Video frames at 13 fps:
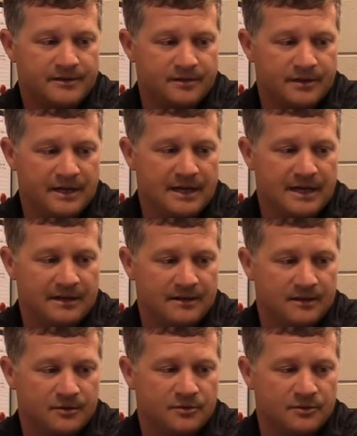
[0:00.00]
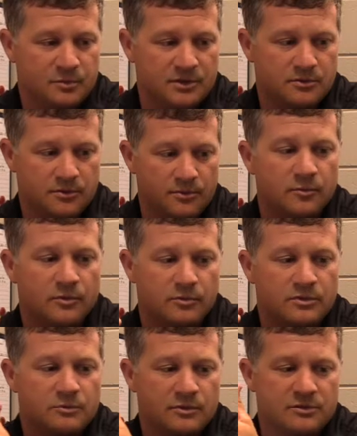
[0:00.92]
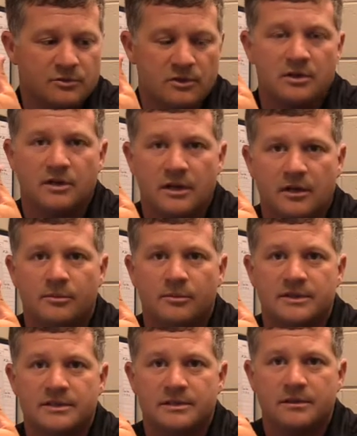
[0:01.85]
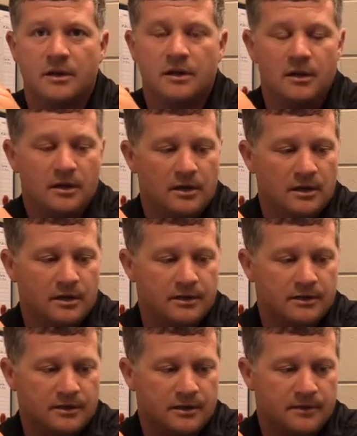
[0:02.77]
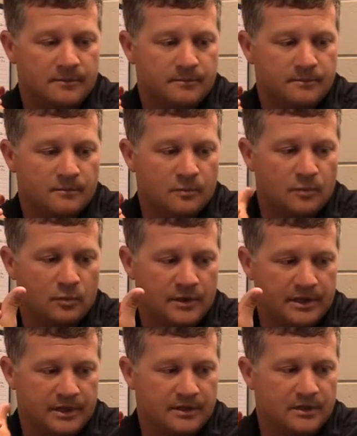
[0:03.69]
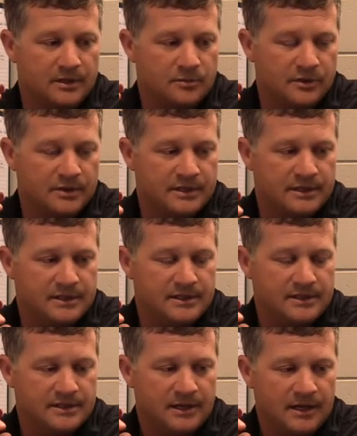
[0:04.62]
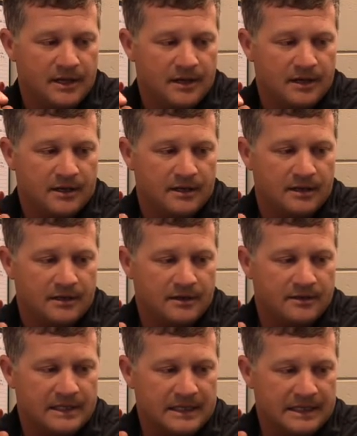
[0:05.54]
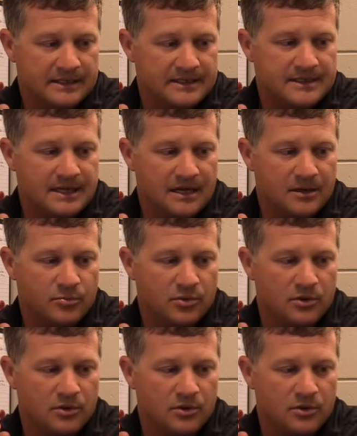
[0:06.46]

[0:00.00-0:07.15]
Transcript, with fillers: So they got those, which were which were good helmets, and um, we ended up with these. Uh, the Insight